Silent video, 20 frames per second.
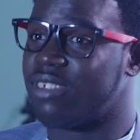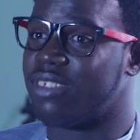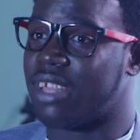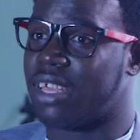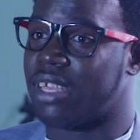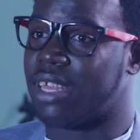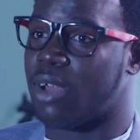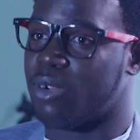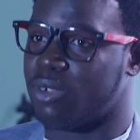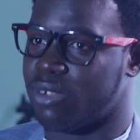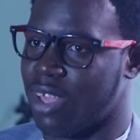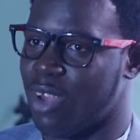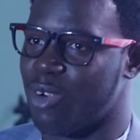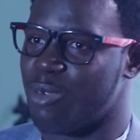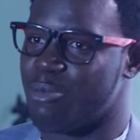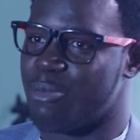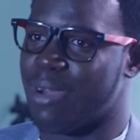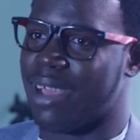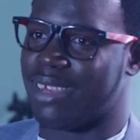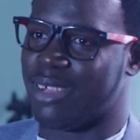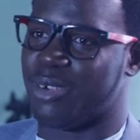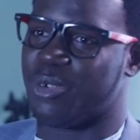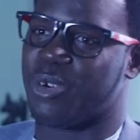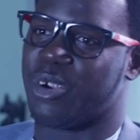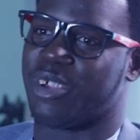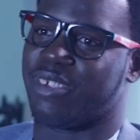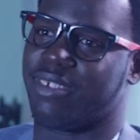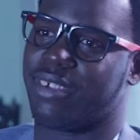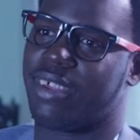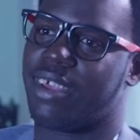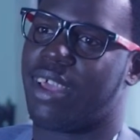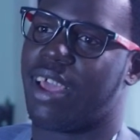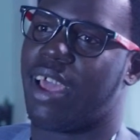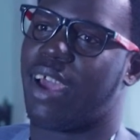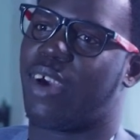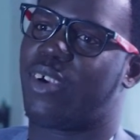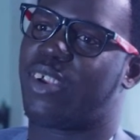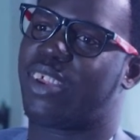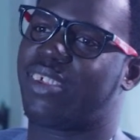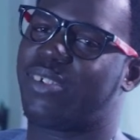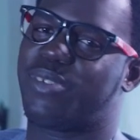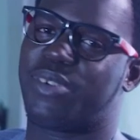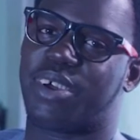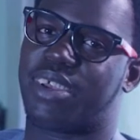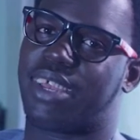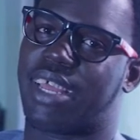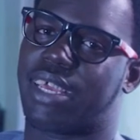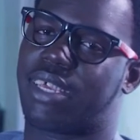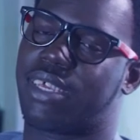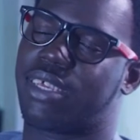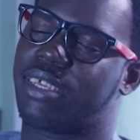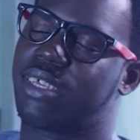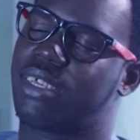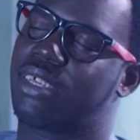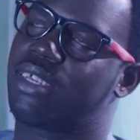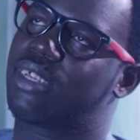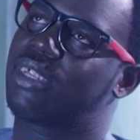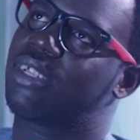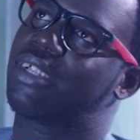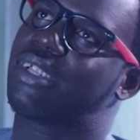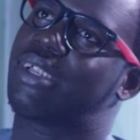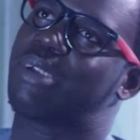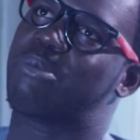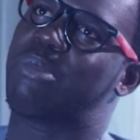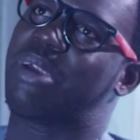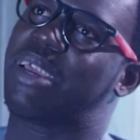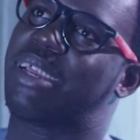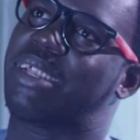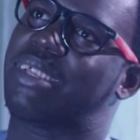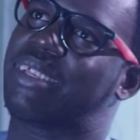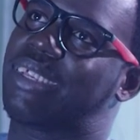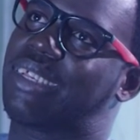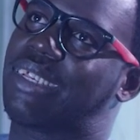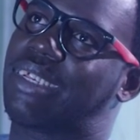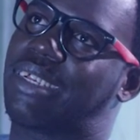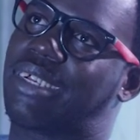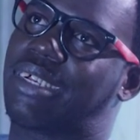day, that was how bad it was. I already felt like, man,